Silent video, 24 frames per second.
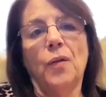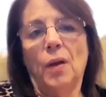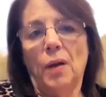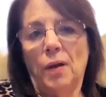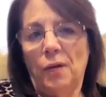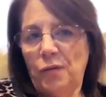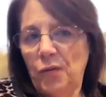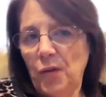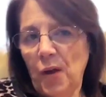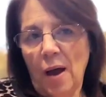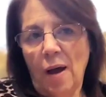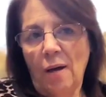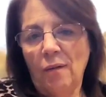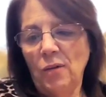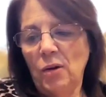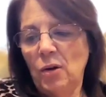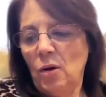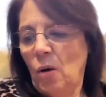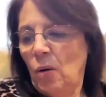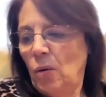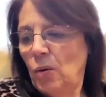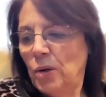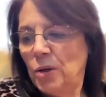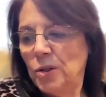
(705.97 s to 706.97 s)
if you haven't
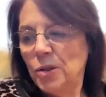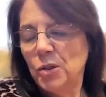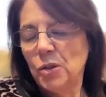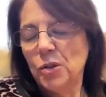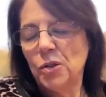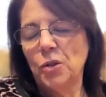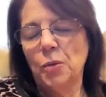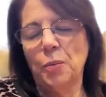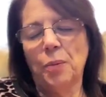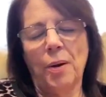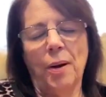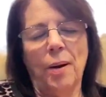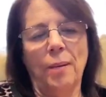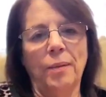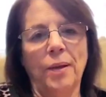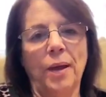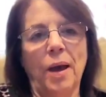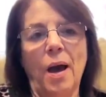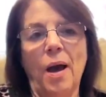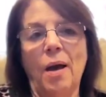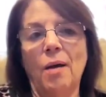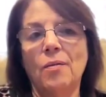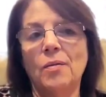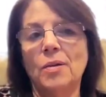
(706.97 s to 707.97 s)
noticed, you probably
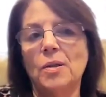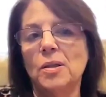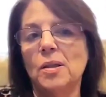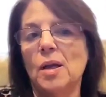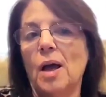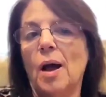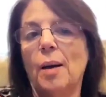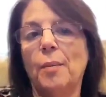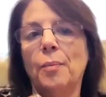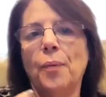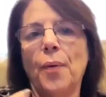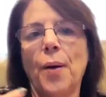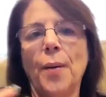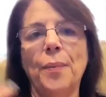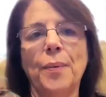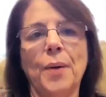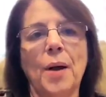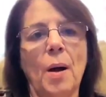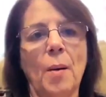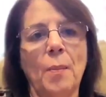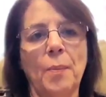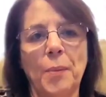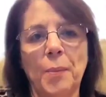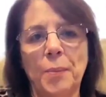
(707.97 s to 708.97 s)
have, is I prep a
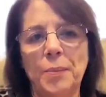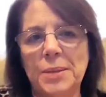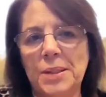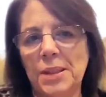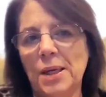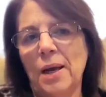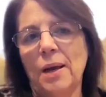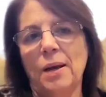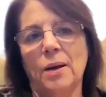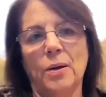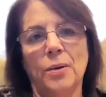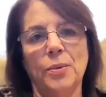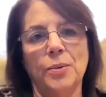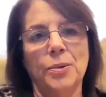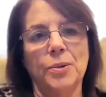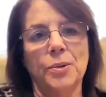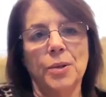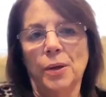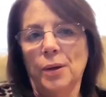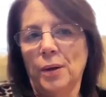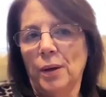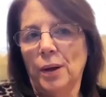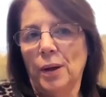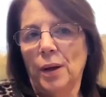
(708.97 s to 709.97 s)
couple potatoes,
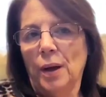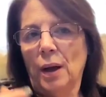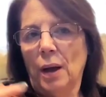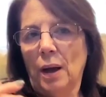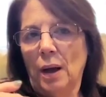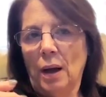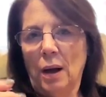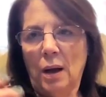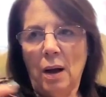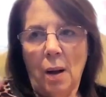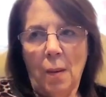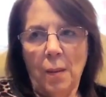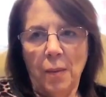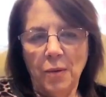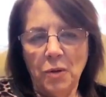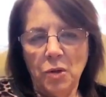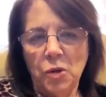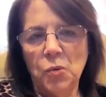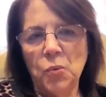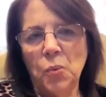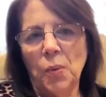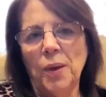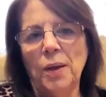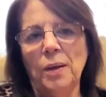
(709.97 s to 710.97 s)
a couple of
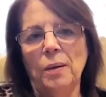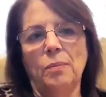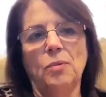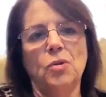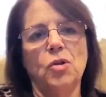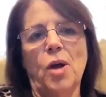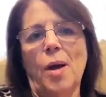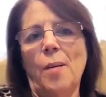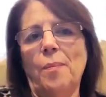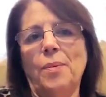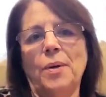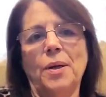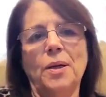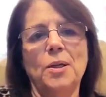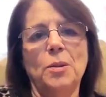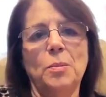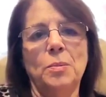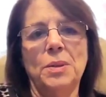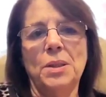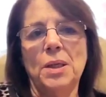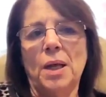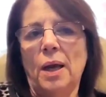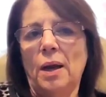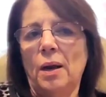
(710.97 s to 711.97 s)
sweet Japanese
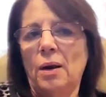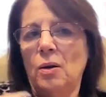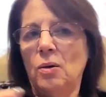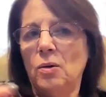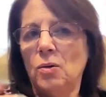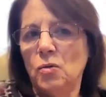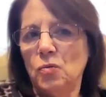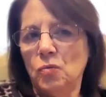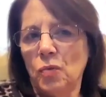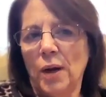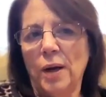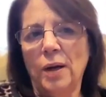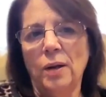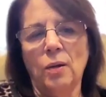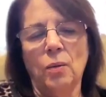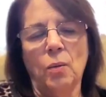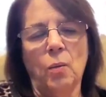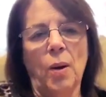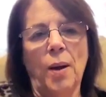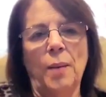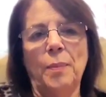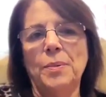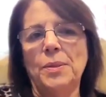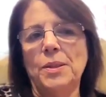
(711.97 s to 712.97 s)
potatoes, regular
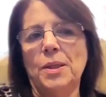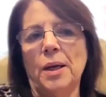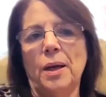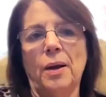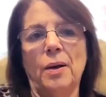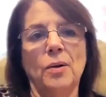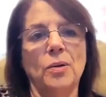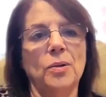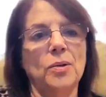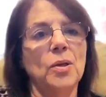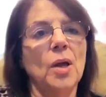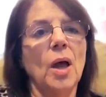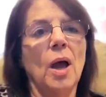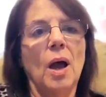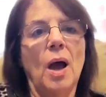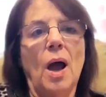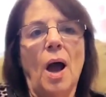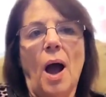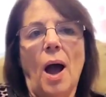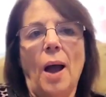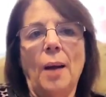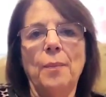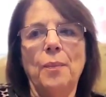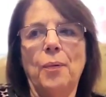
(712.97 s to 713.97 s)
white potatoes.
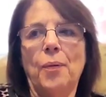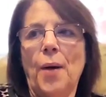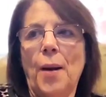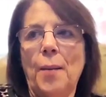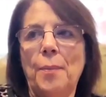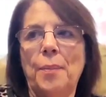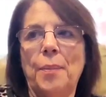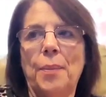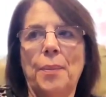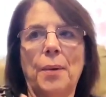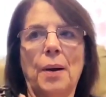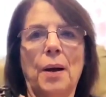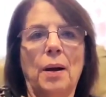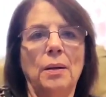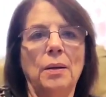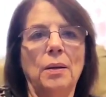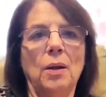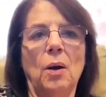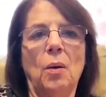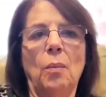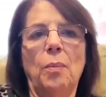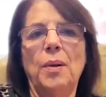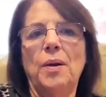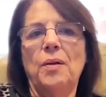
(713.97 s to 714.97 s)
I prep a
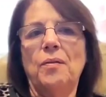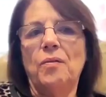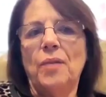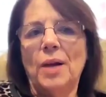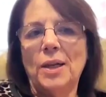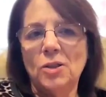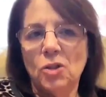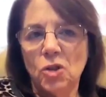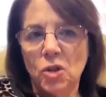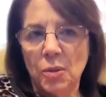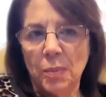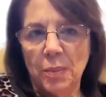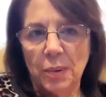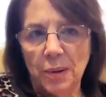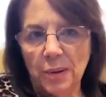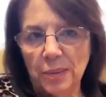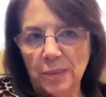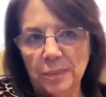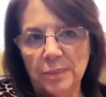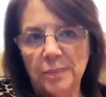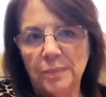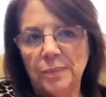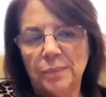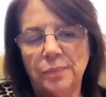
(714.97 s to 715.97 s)
little bit of
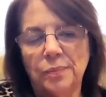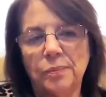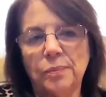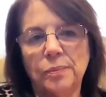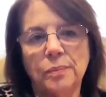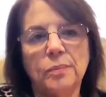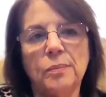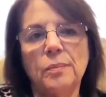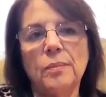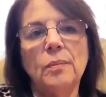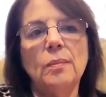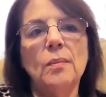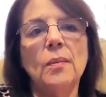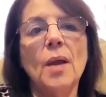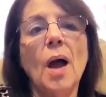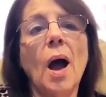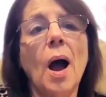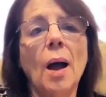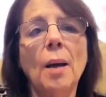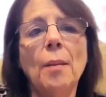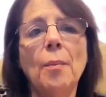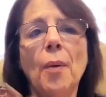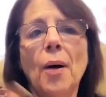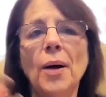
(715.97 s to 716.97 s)
vegetable.
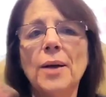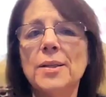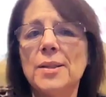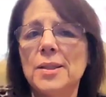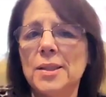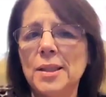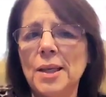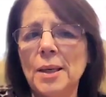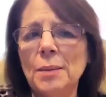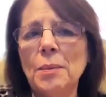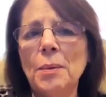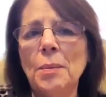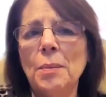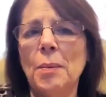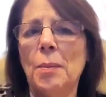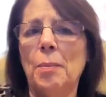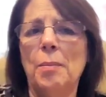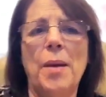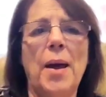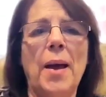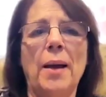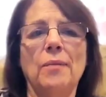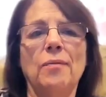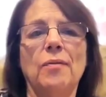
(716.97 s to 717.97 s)
I buy steamable
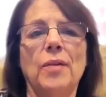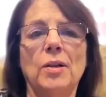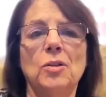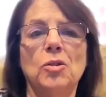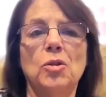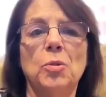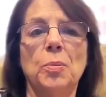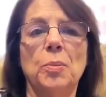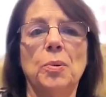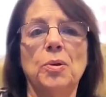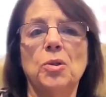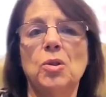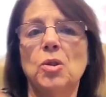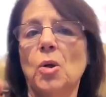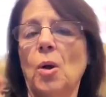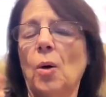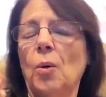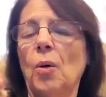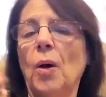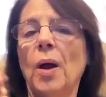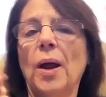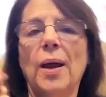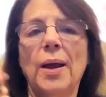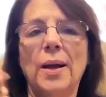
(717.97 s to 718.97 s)
bag vegetables,
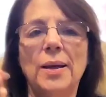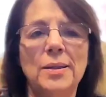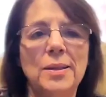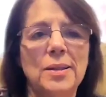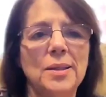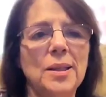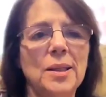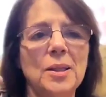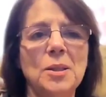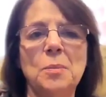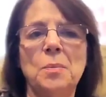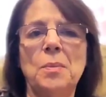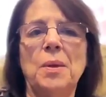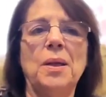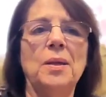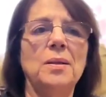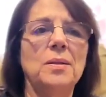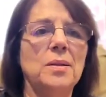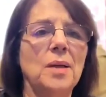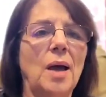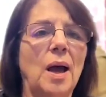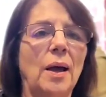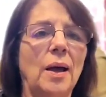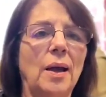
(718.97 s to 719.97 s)
so in 6
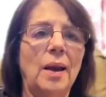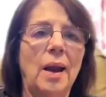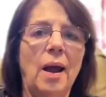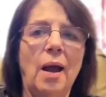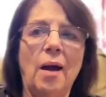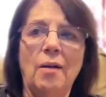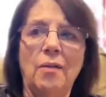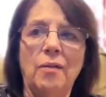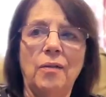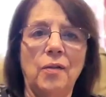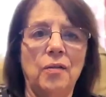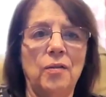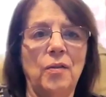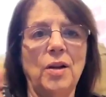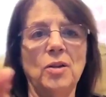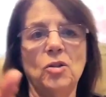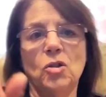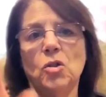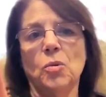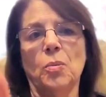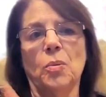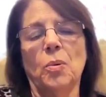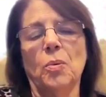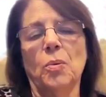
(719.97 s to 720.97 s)
minutes I have a
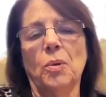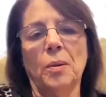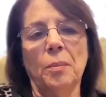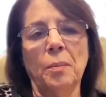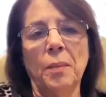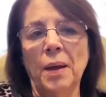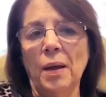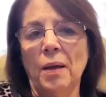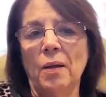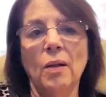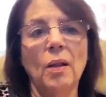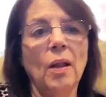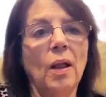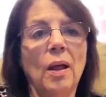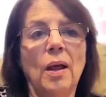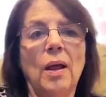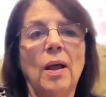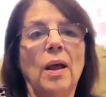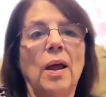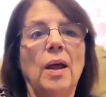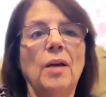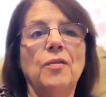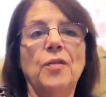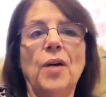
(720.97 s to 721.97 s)
vegetable with a meal
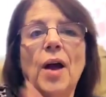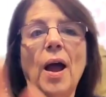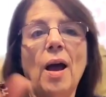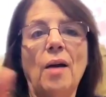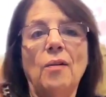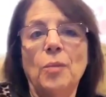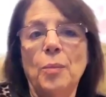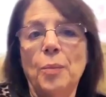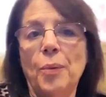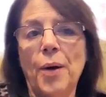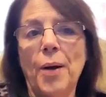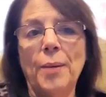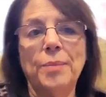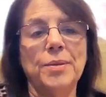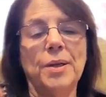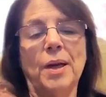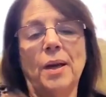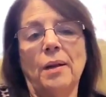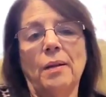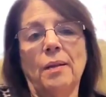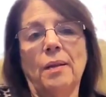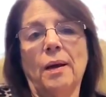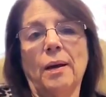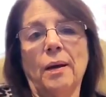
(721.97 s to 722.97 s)
if I haven't prepped
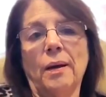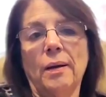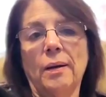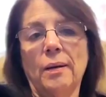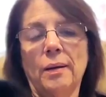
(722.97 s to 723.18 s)
anything.